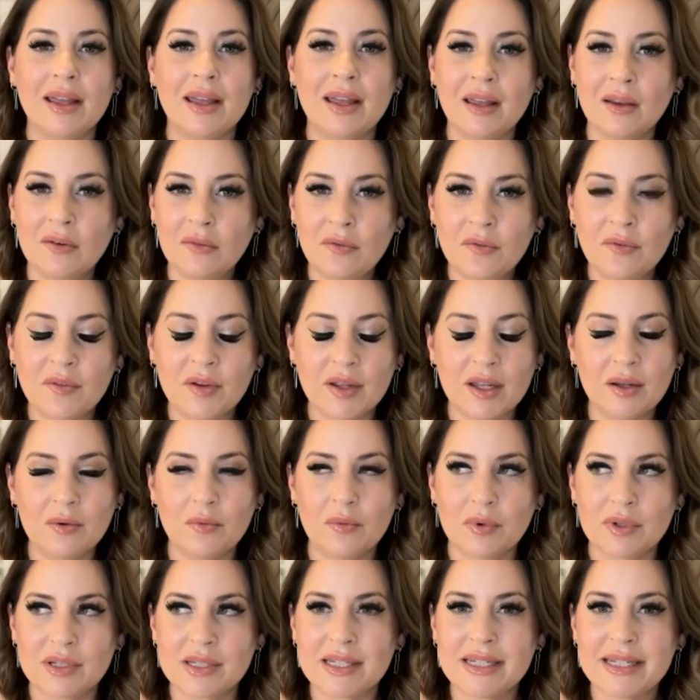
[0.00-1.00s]
If
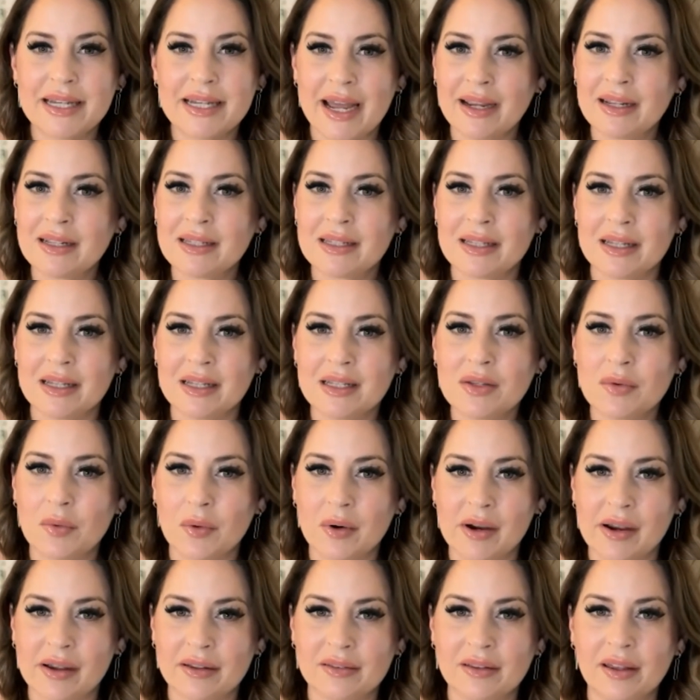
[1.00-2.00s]
it was Texas,
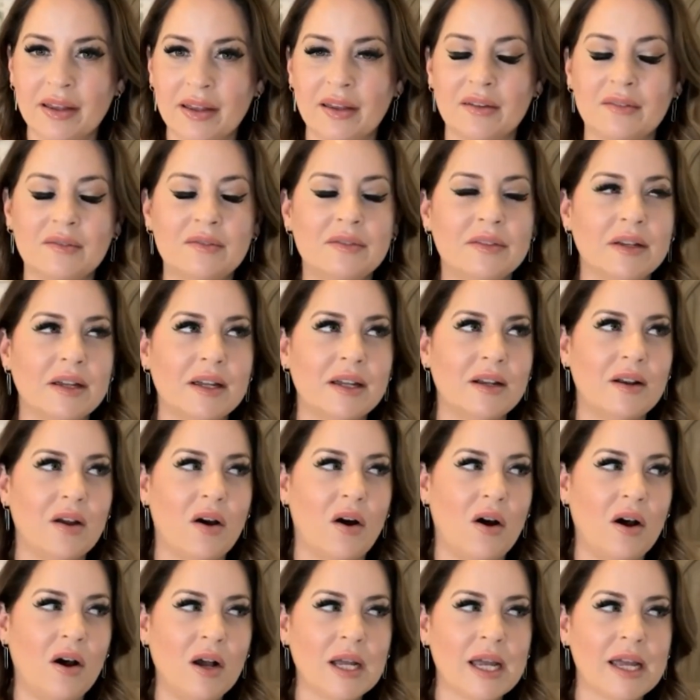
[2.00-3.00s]
where I live in
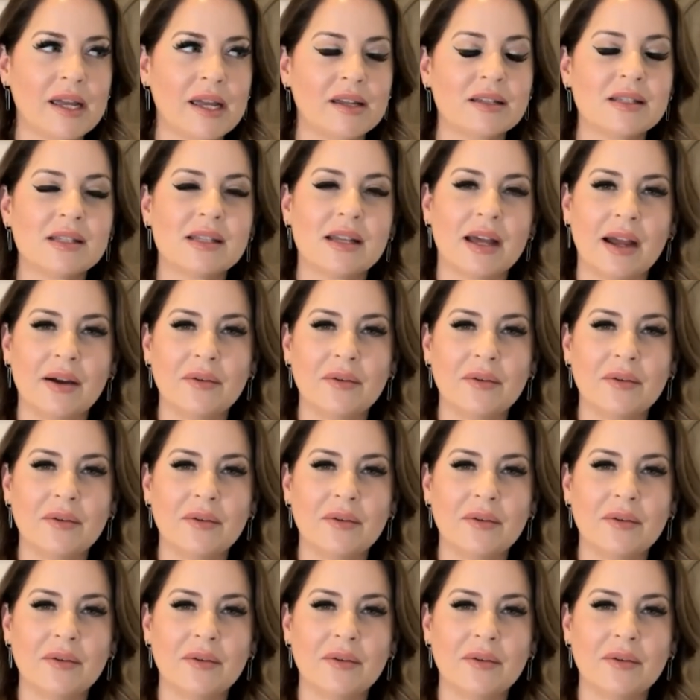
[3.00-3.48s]
August,